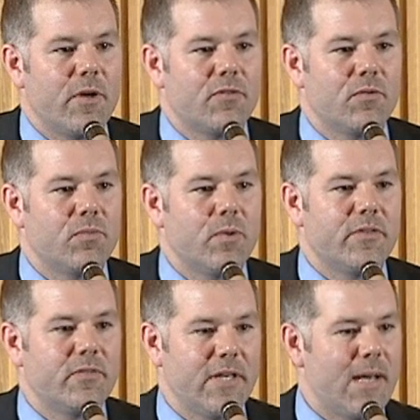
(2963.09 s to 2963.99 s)
question was,
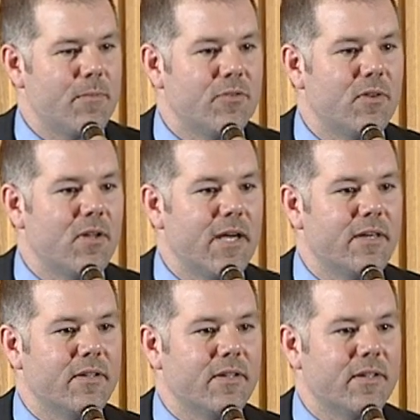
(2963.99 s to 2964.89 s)
what's the atmosphere
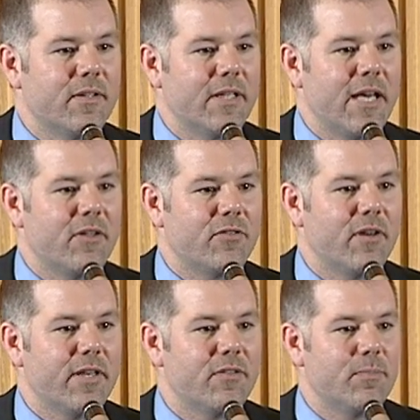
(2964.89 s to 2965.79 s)
like of the gas
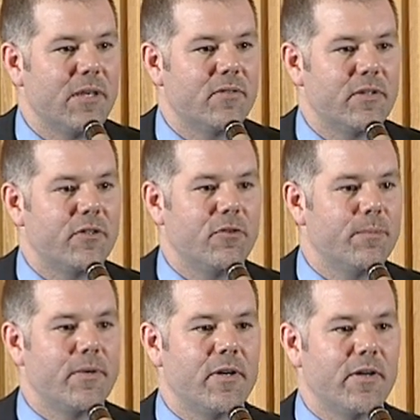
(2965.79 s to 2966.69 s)
giants, basically
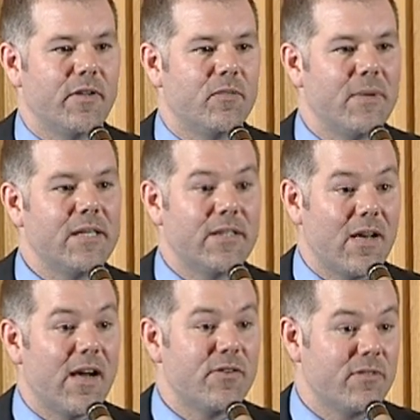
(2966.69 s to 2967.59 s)
Jupiter? It's mainly
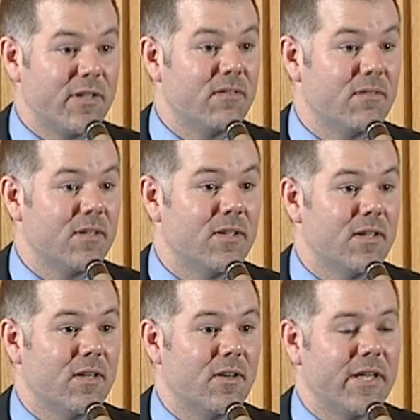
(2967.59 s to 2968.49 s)
hydrogen.
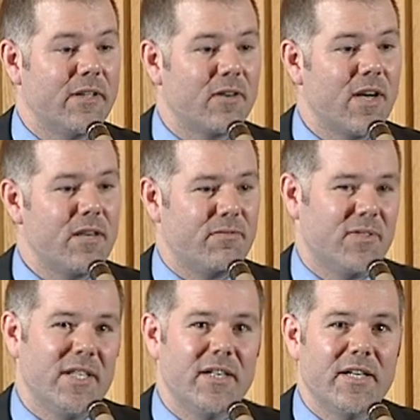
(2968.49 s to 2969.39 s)
Okay, they're kind of,
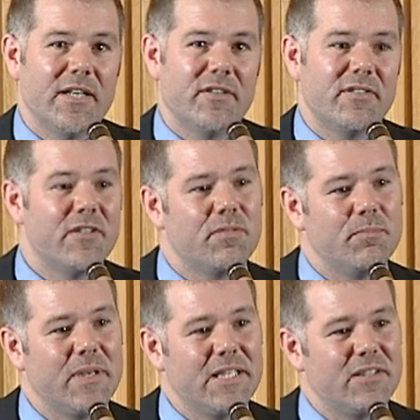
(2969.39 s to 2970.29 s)
in a sense,
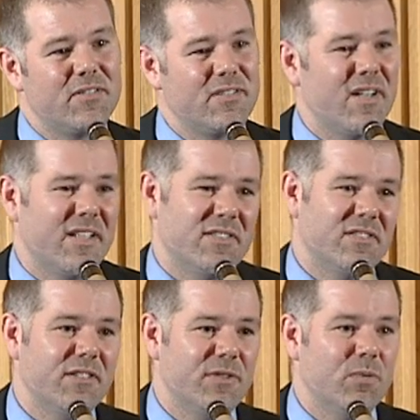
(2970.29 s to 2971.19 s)
mini
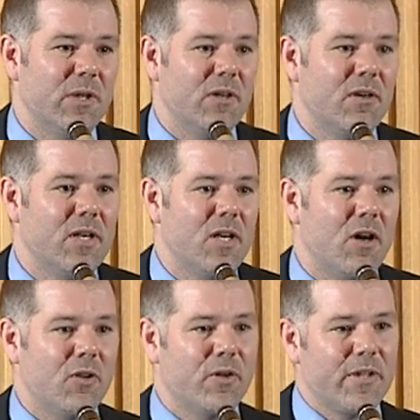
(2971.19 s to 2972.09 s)
suns, if you will,
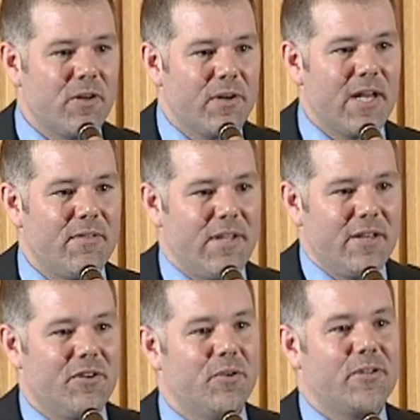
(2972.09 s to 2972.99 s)
although they don't have
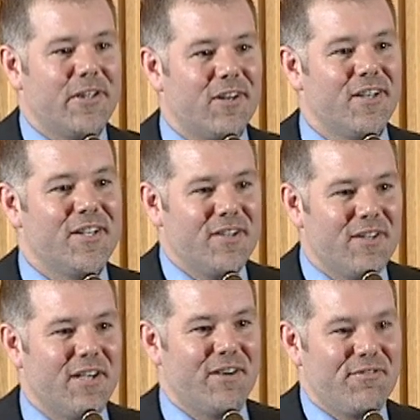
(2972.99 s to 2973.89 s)
that nuclear
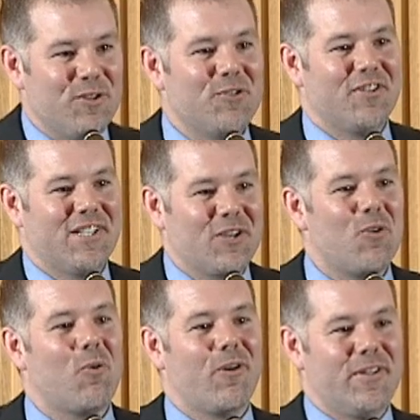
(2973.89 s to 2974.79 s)
fusion in the
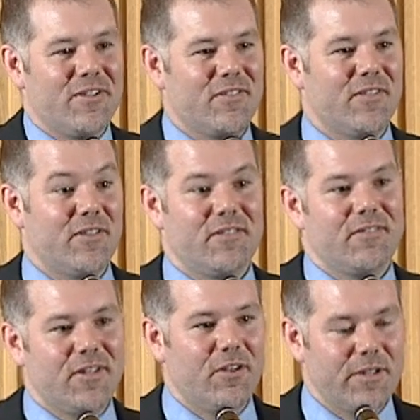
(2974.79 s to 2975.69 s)
core that's
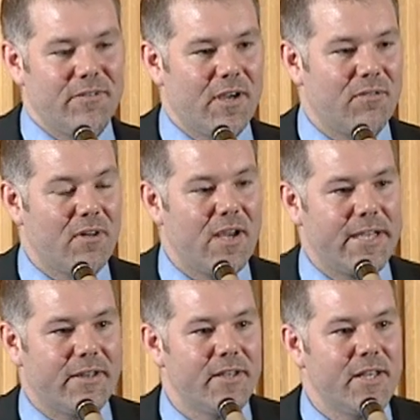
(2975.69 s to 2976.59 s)
you know, giving off
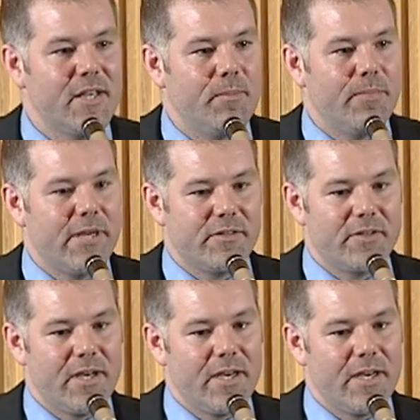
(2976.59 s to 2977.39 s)
light. But